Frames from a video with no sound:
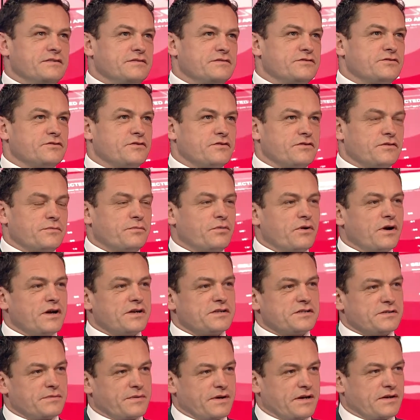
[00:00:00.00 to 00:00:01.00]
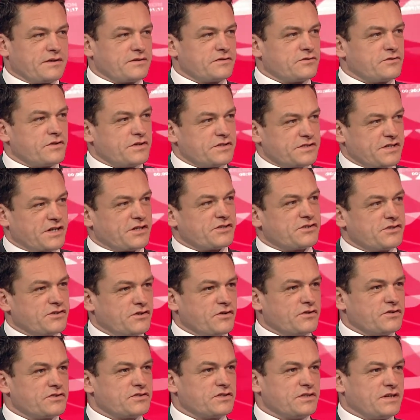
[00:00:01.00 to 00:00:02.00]
sort of the press about transaction
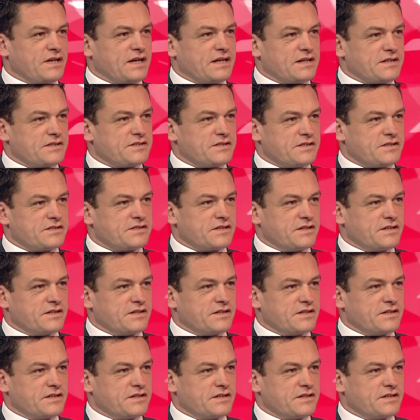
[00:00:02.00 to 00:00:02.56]
cost analysis